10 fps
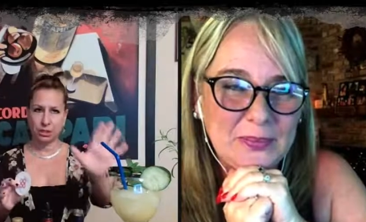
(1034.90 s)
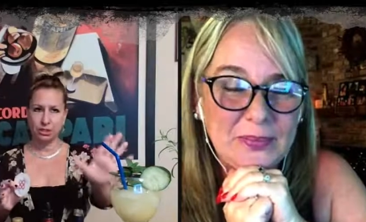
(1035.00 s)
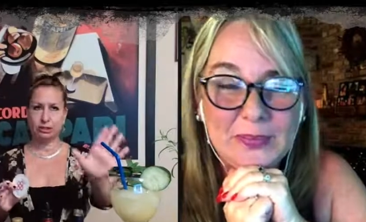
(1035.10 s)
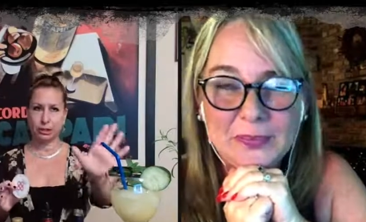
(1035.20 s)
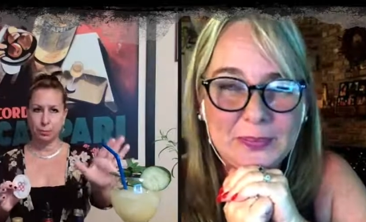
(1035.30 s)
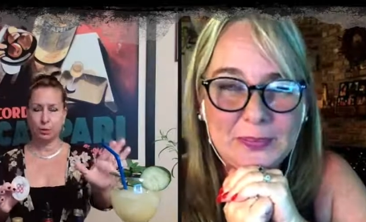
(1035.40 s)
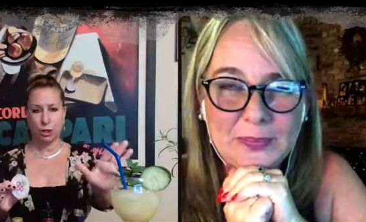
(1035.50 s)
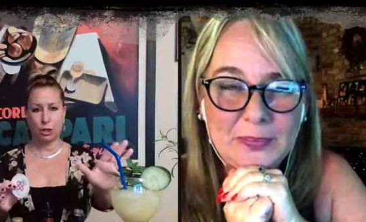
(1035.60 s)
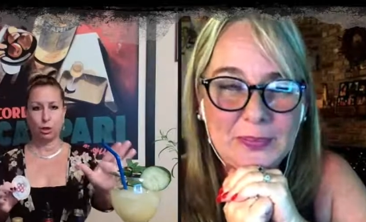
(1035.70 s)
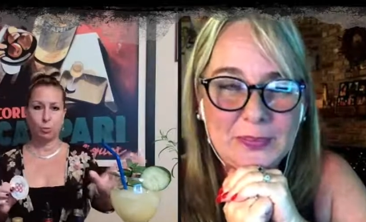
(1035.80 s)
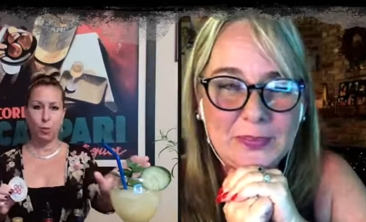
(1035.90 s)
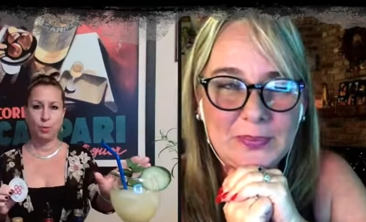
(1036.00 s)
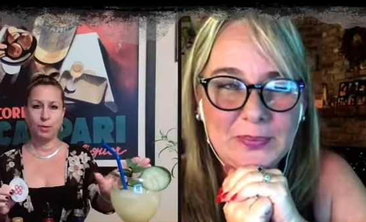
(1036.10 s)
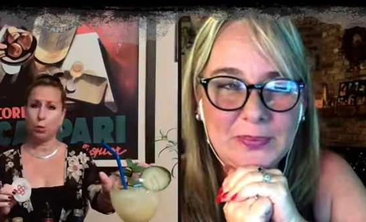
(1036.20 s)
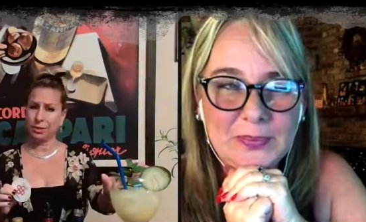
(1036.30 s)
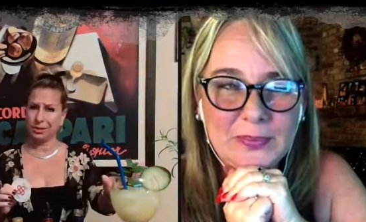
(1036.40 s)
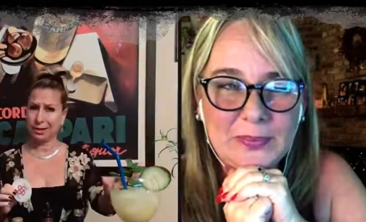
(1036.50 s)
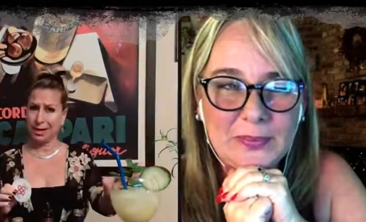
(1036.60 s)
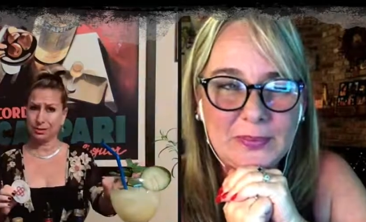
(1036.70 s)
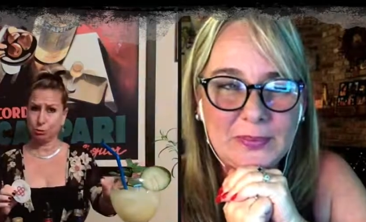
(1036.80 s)
Speaker 1: just at this particular moment there wasn't a
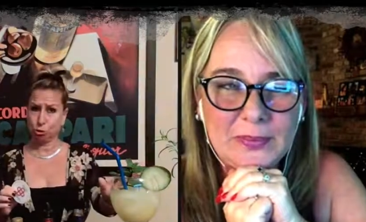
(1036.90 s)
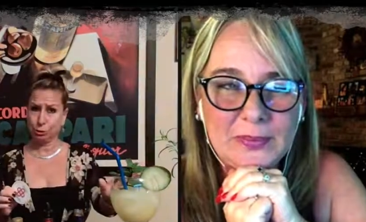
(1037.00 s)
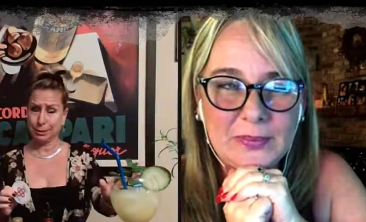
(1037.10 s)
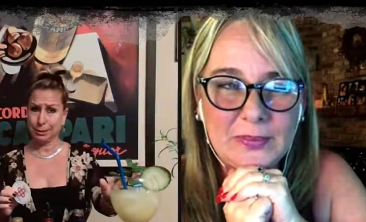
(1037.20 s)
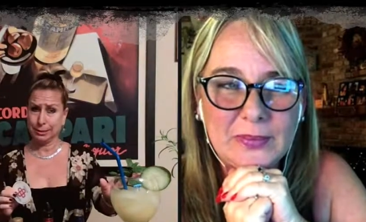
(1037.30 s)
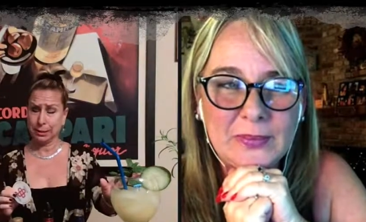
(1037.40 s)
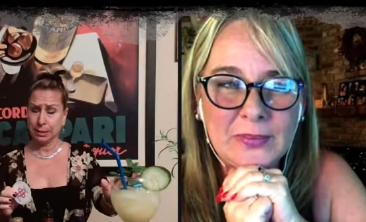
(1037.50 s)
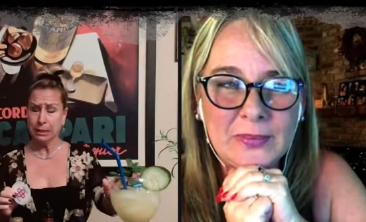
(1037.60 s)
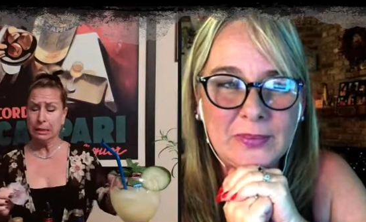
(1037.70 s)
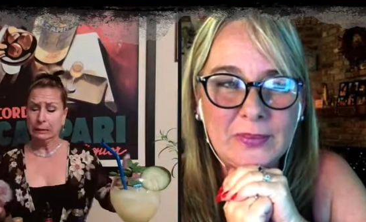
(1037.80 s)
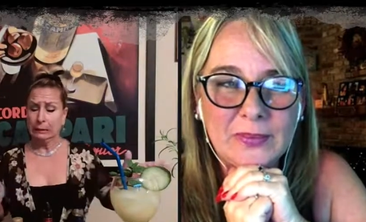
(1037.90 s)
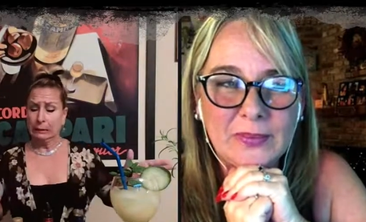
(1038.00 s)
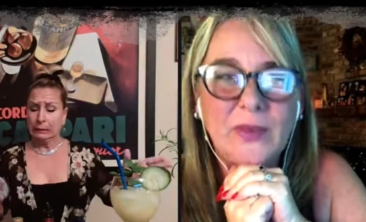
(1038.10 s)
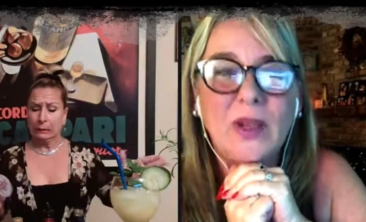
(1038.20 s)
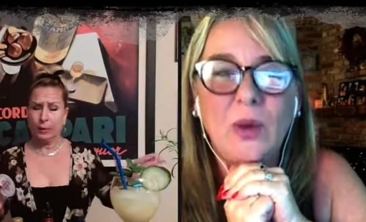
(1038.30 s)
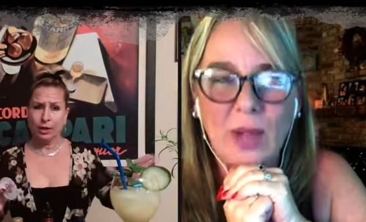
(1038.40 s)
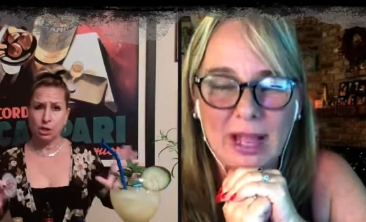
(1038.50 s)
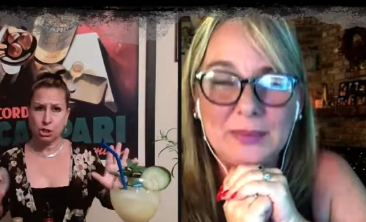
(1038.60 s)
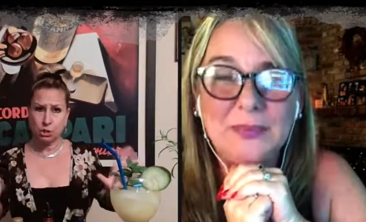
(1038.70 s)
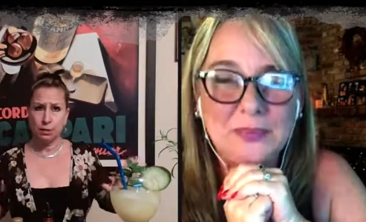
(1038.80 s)
lot of social distancing.
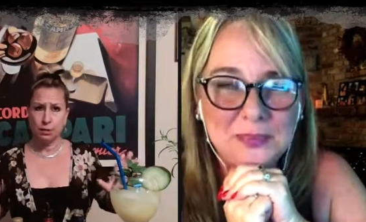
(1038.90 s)
Okay.